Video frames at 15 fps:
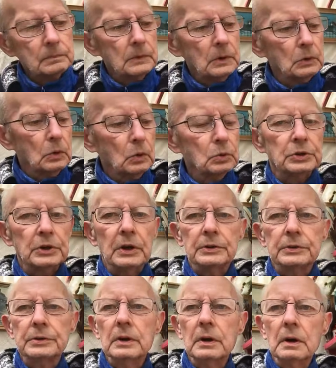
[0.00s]
Of course it
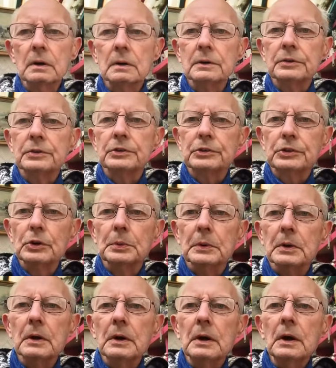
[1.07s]
is.
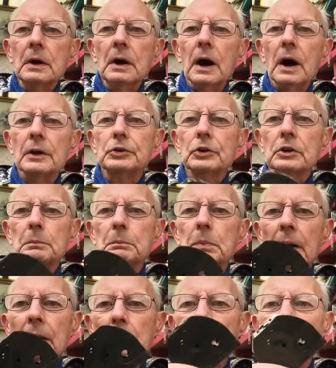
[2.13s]
Stupid. I took the
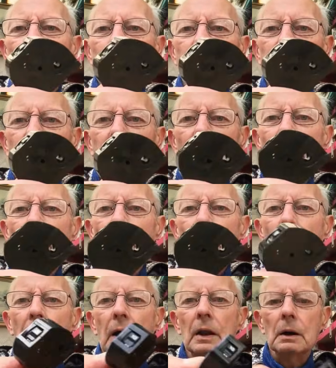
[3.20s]
blank magazine
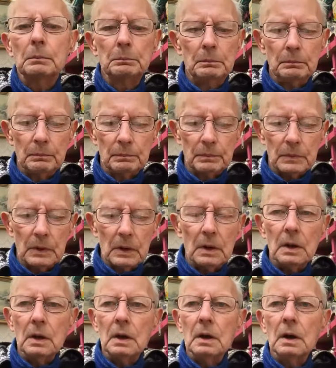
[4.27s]
out and
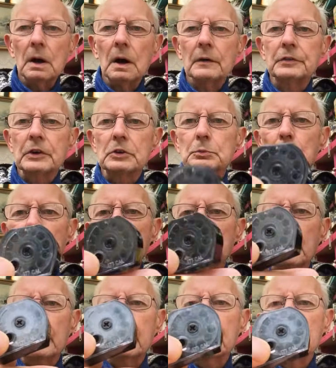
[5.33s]
I just put it
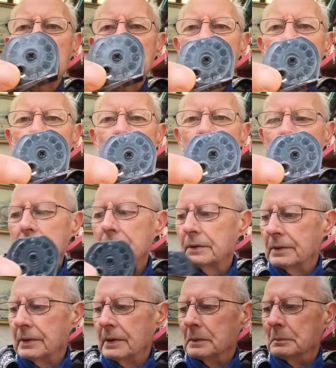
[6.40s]
back in.
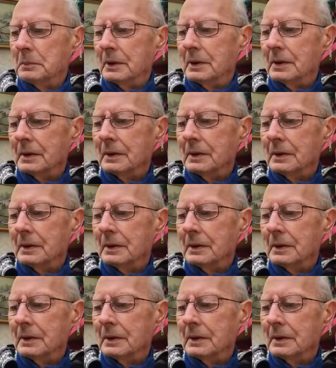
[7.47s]
Dear me.